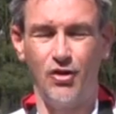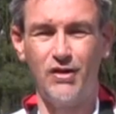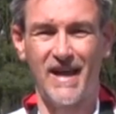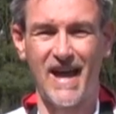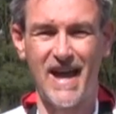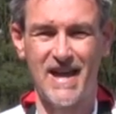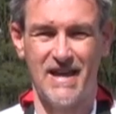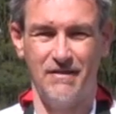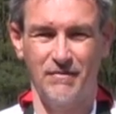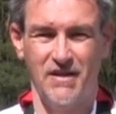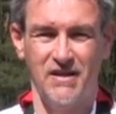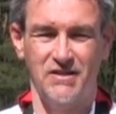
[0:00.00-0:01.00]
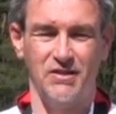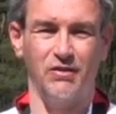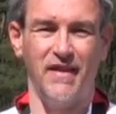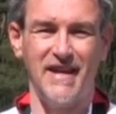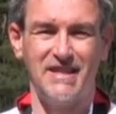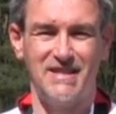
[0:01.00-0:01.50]
Okay, so
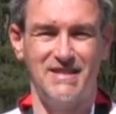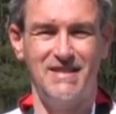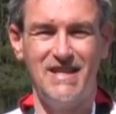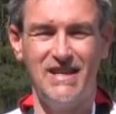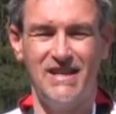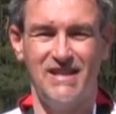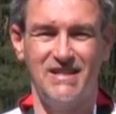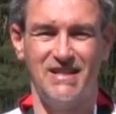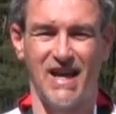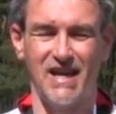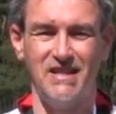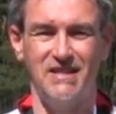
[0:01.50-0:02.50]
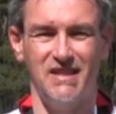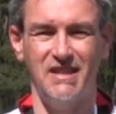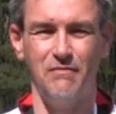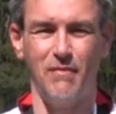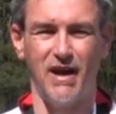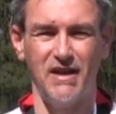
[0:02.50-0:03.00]
that's the Zeiss
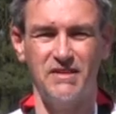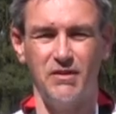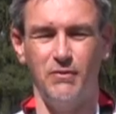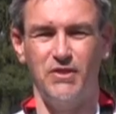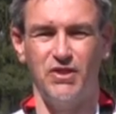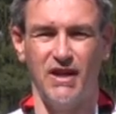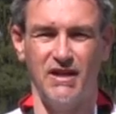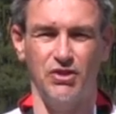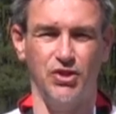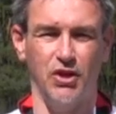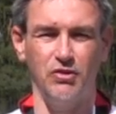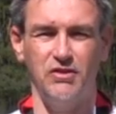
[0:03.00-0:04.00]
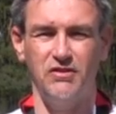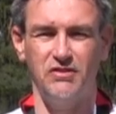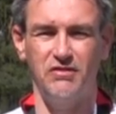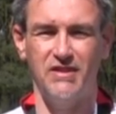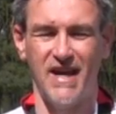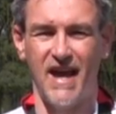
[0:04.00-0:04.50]
Cinemizer which I showed you
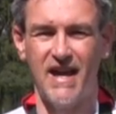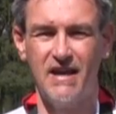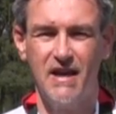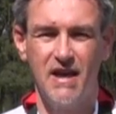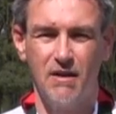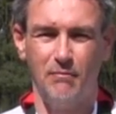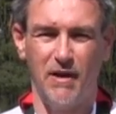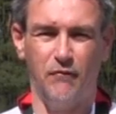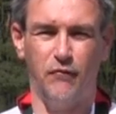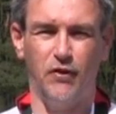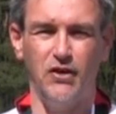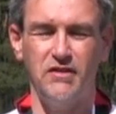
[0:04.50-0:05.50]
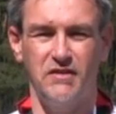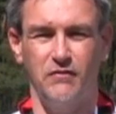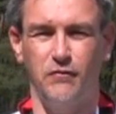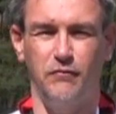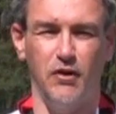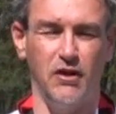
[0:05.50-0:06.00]
today, my
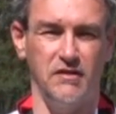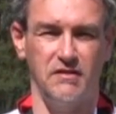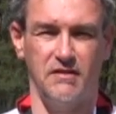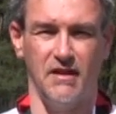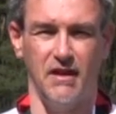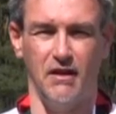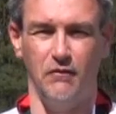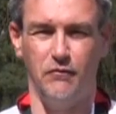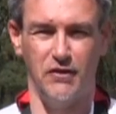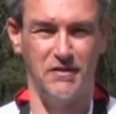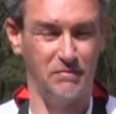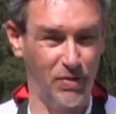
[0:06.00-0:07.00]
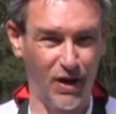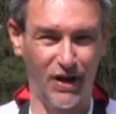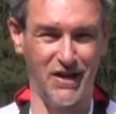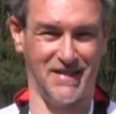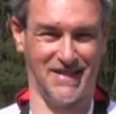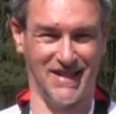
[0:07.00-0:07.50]
first
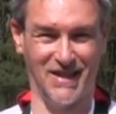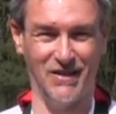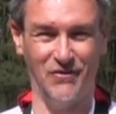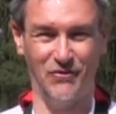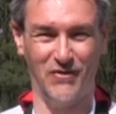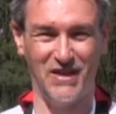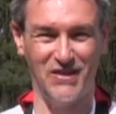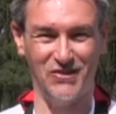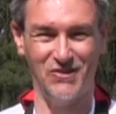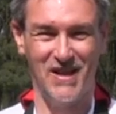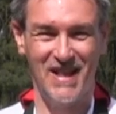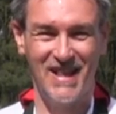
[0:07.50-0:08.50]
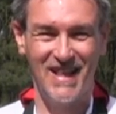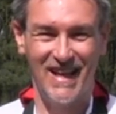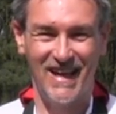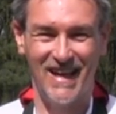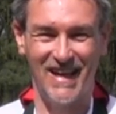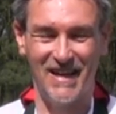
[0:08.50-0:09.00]
person view
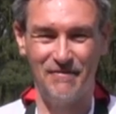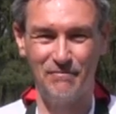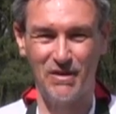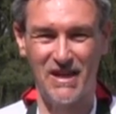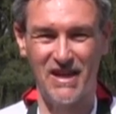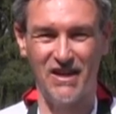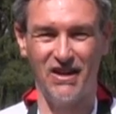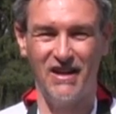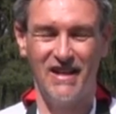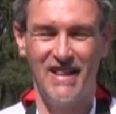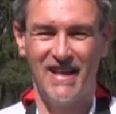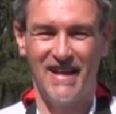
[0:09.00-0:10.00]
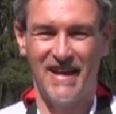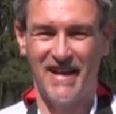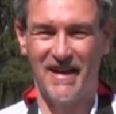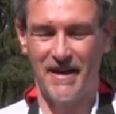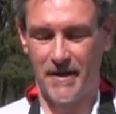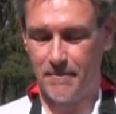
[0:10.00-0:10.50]
gear.
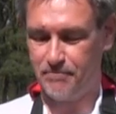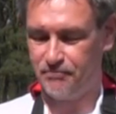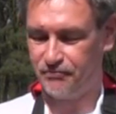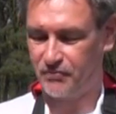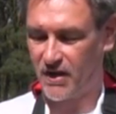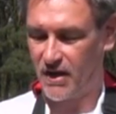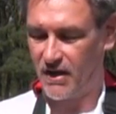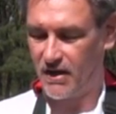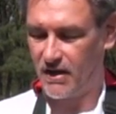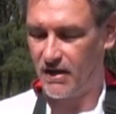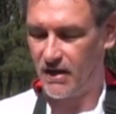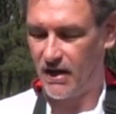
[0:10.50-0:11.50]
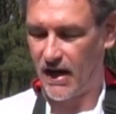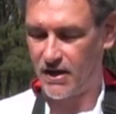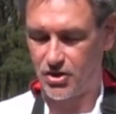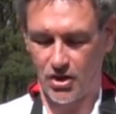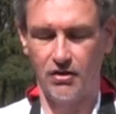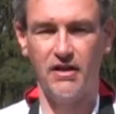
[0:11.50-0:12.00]
I
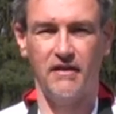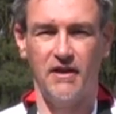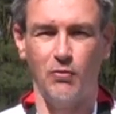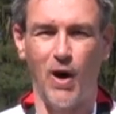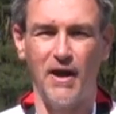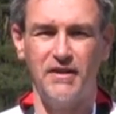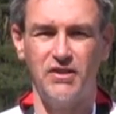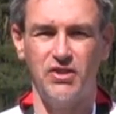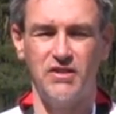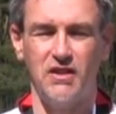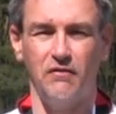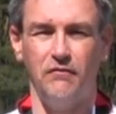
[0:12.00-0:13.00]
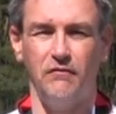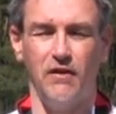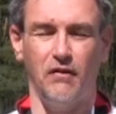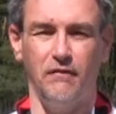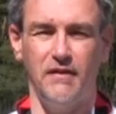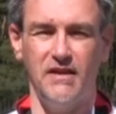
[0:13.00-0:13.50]
showed you the advantages of
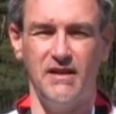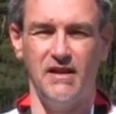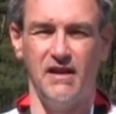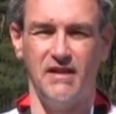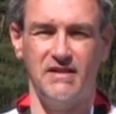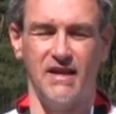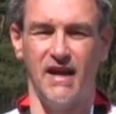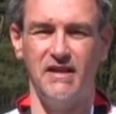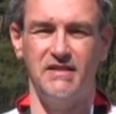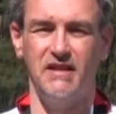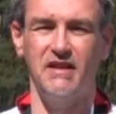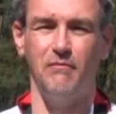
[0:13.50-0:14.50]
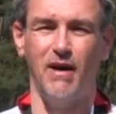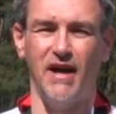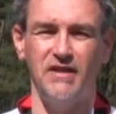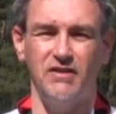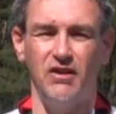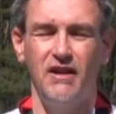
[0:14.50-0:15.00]
the Zeiss
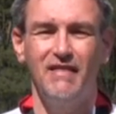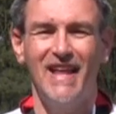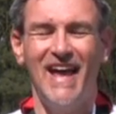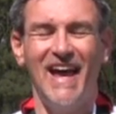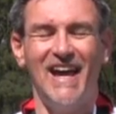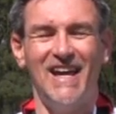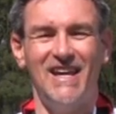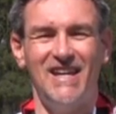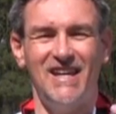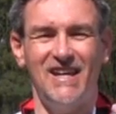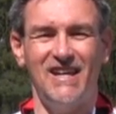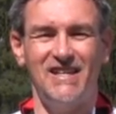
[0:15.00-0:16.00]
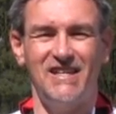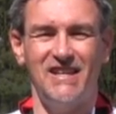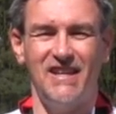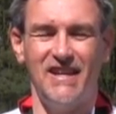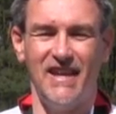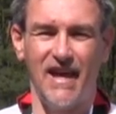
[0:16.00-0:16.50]
Cinemizer. In
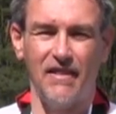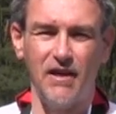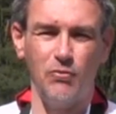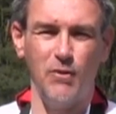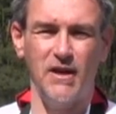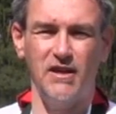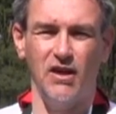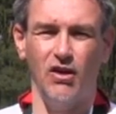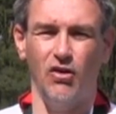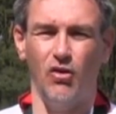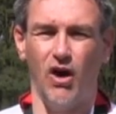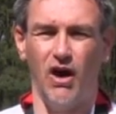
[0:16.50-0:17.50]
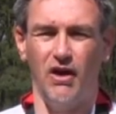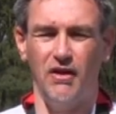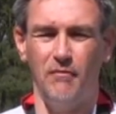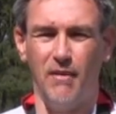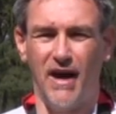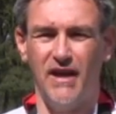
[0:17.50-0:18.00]
another video
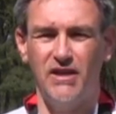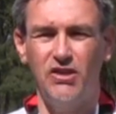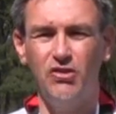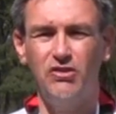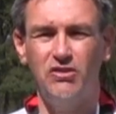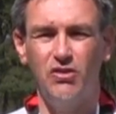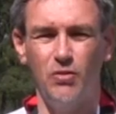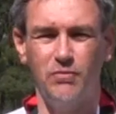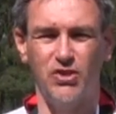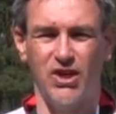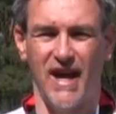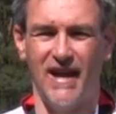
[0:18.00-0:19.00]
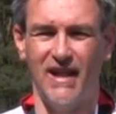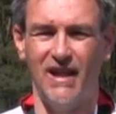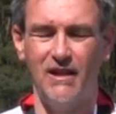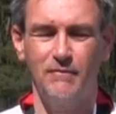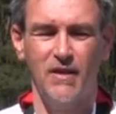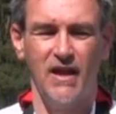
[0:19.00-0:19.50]
on my YouTube
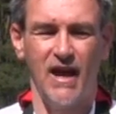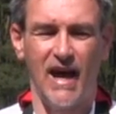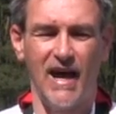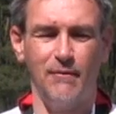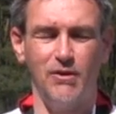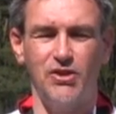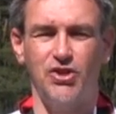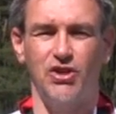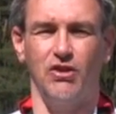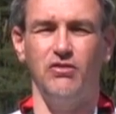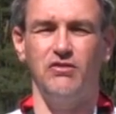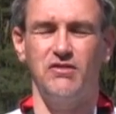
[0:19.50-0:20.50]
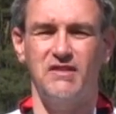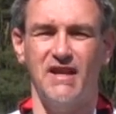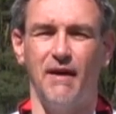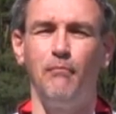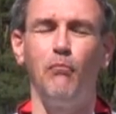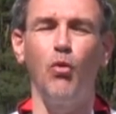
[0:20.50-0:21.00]
channel, I will show you
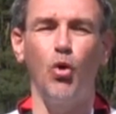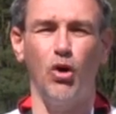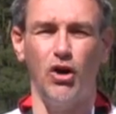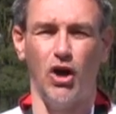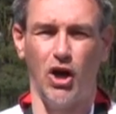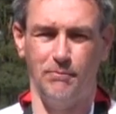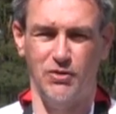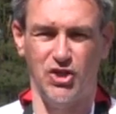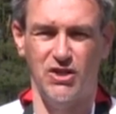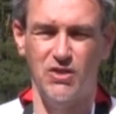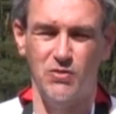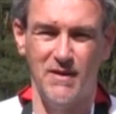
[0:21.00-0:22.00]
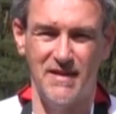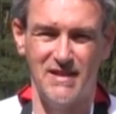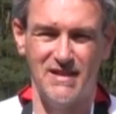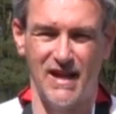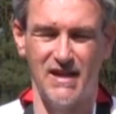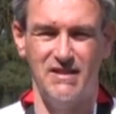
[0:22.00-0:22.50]
some more options with the
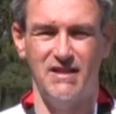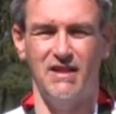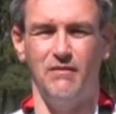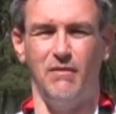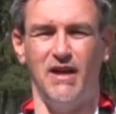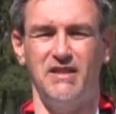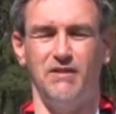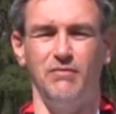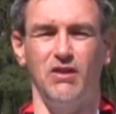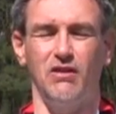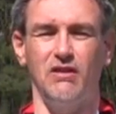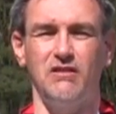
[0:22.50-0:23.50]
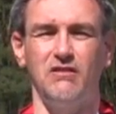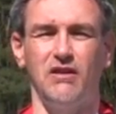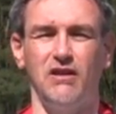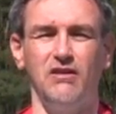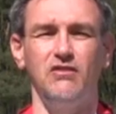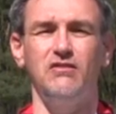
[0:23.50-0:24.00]
Zeiss Cinemizer, because you
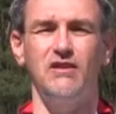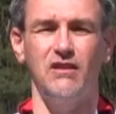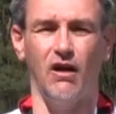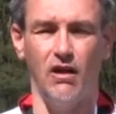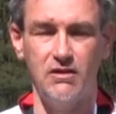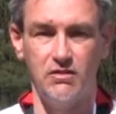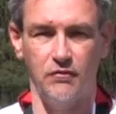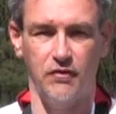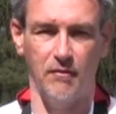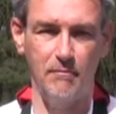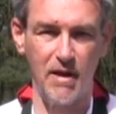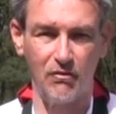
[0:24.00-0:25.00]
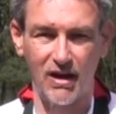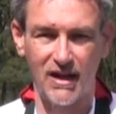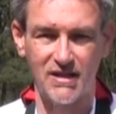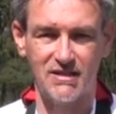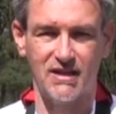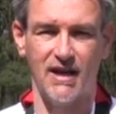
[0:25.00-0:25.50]
can use it also for
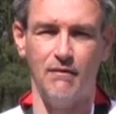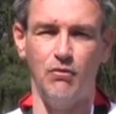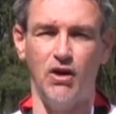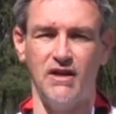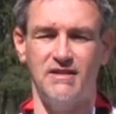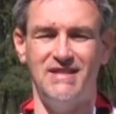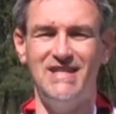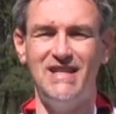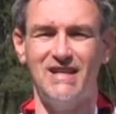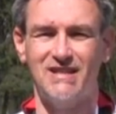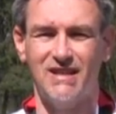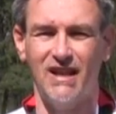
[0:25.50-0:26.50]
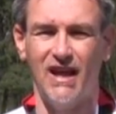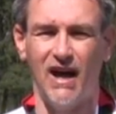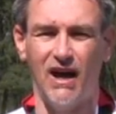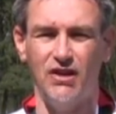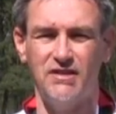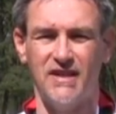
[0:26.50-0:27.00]
mirrorless cameras,
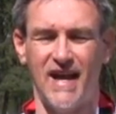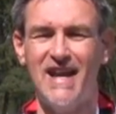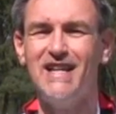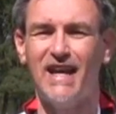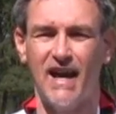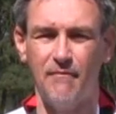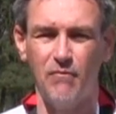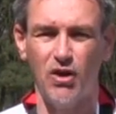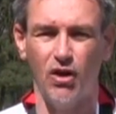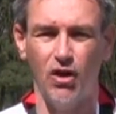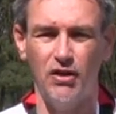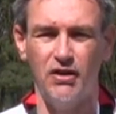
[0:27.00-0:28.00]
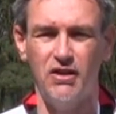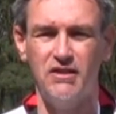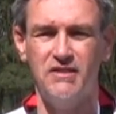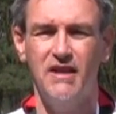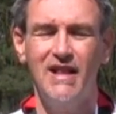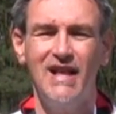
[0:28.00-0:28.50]
DSLRs and
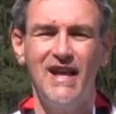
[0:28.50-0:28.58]
camcorders.